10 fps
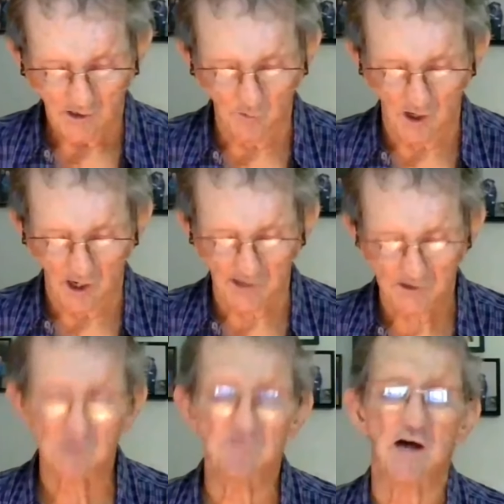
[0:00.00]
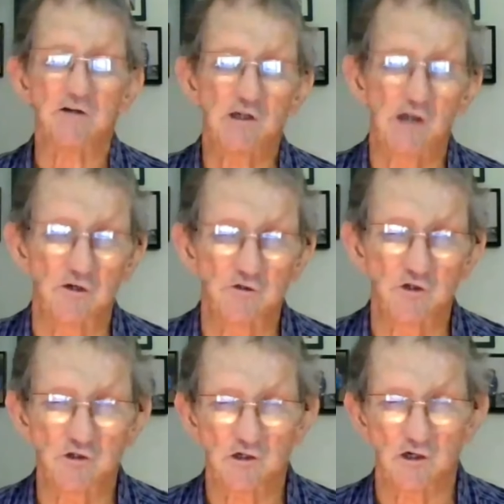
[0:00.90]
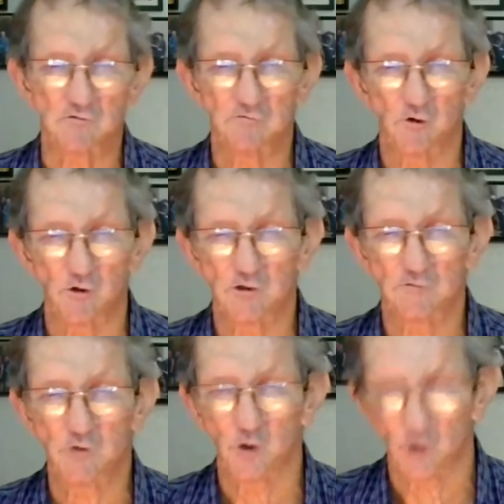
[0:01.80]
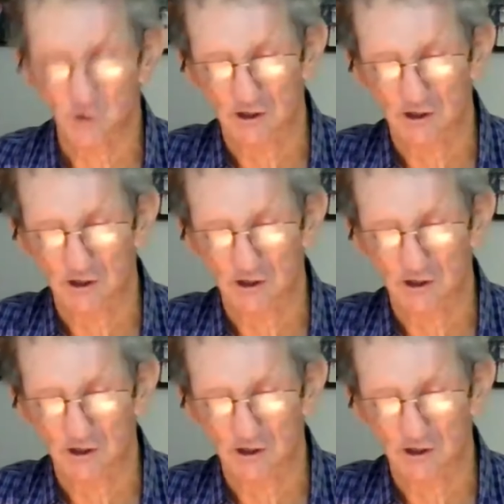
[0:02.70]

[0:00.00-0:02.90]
There were eight of our Dakotas and four of your